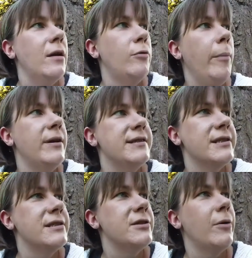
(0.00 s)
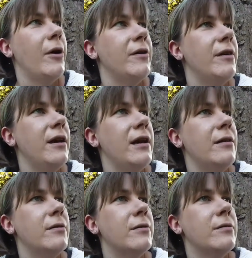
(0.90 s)
robins and so on.
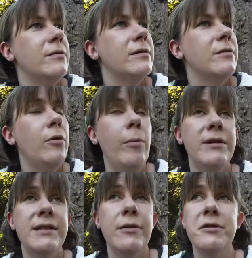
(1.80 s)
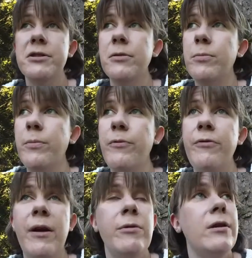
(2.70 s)
The robins are also
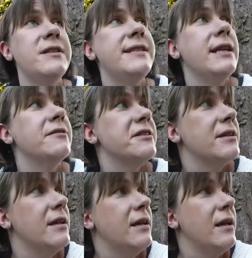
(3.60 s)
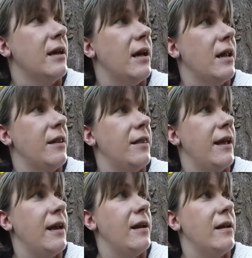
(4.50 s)
fabulous singers, and
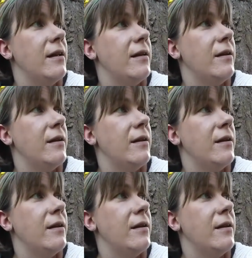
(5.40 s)
one